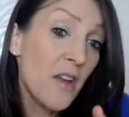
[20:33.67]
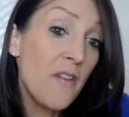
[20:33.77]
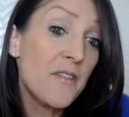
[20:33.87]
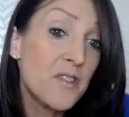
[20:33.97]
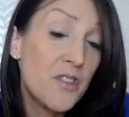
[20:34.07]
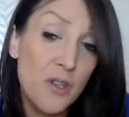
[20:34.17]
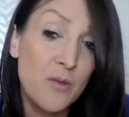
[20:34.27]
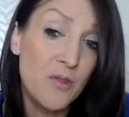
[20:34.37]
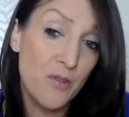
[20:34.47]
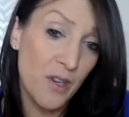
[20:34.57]
other
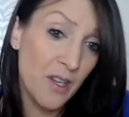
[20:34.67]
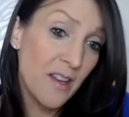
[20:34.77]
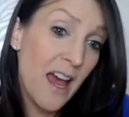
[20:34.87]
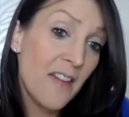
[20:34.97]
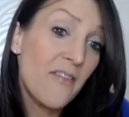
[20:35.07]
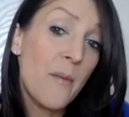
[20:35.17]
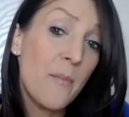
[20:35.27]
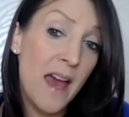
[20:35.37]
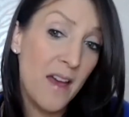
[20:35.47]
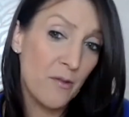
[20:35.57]
children and their
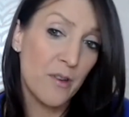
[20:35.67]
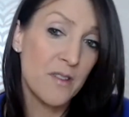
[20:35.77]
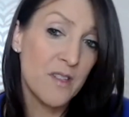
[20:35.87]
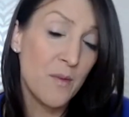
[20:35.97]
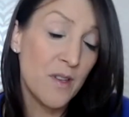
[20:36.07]
parents,